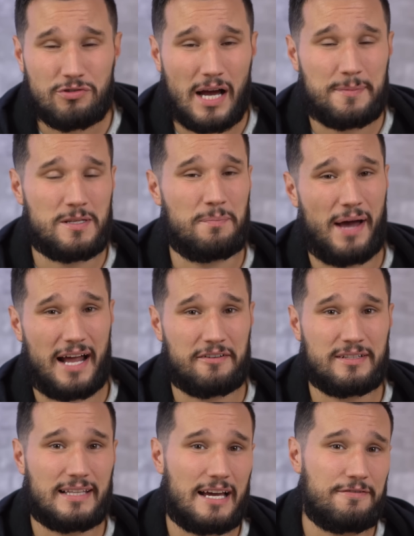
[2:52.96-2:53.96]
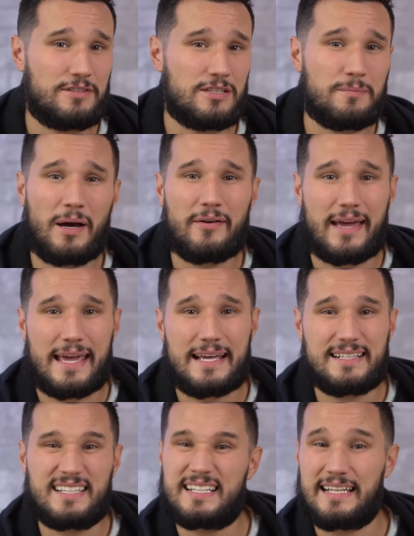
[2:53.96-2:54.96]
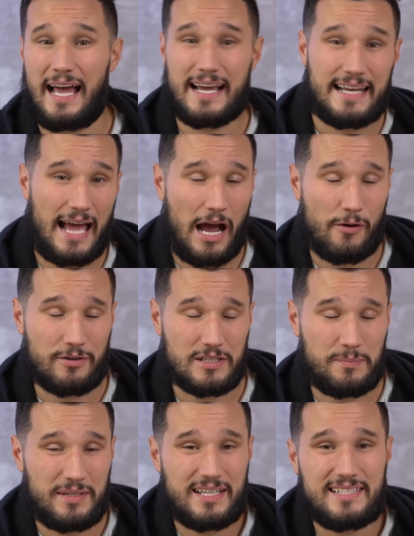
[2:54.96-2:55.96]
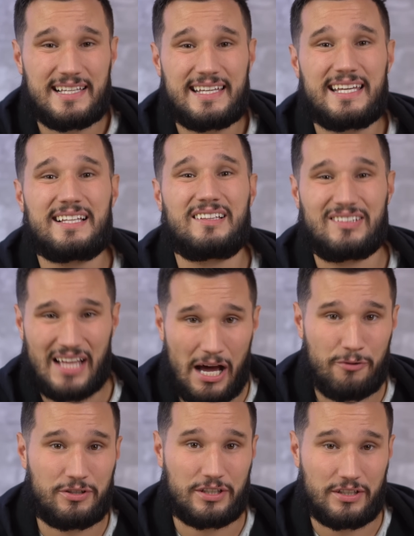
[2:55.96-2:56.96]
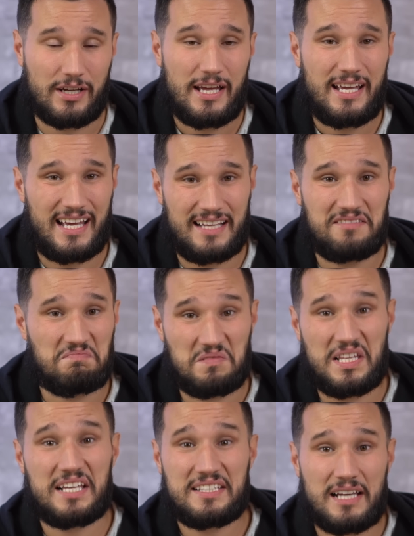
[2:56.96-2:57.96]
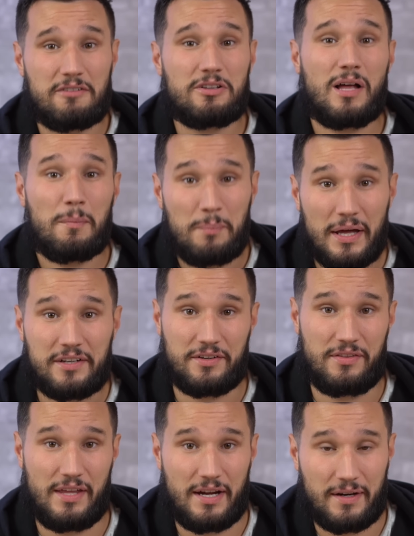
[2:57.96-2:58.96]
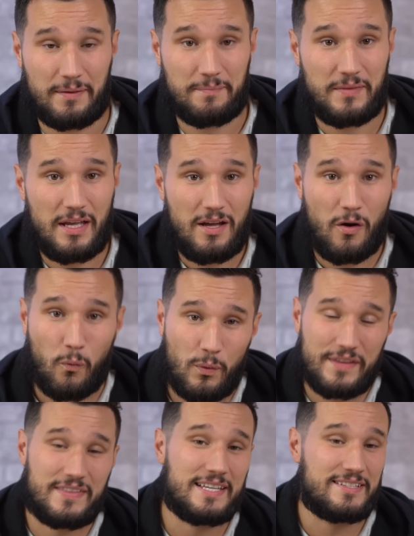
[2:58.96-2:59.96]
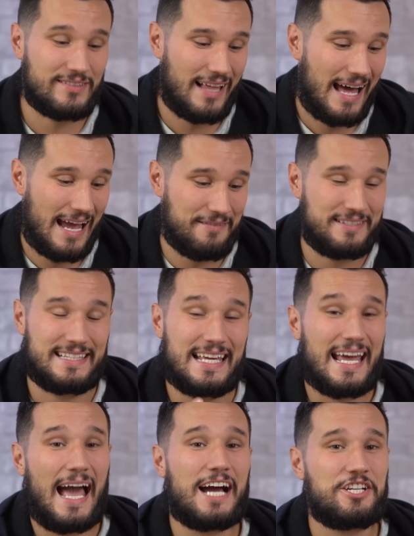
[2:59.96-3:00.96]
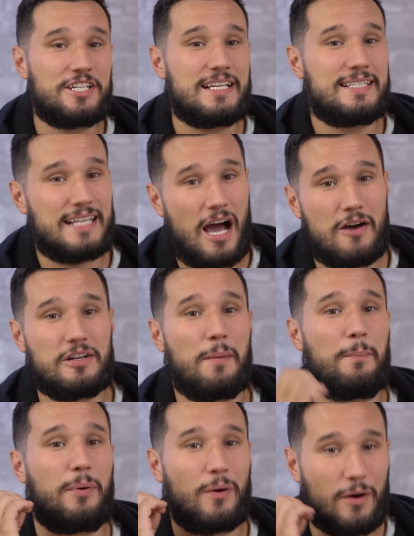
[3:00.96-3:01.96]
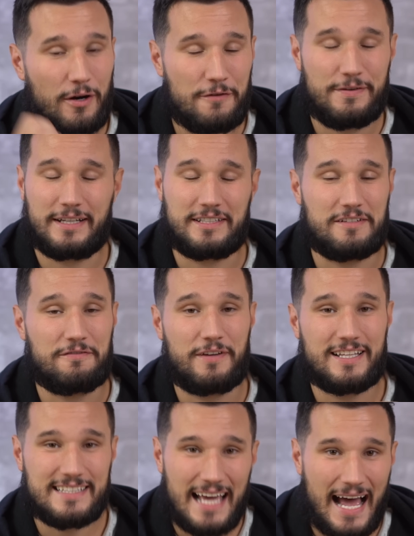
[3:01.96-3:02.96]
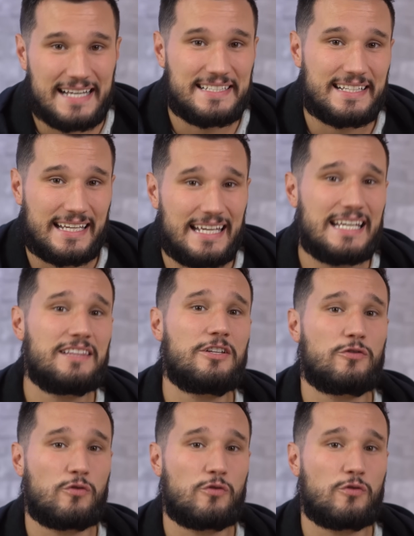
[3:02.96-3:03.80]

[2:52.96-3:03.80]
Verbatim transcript: drops the battery life to about eight to nine hours because they get louder and they sound a lot better there. With these lives, they actually sound perfect and fantastic in the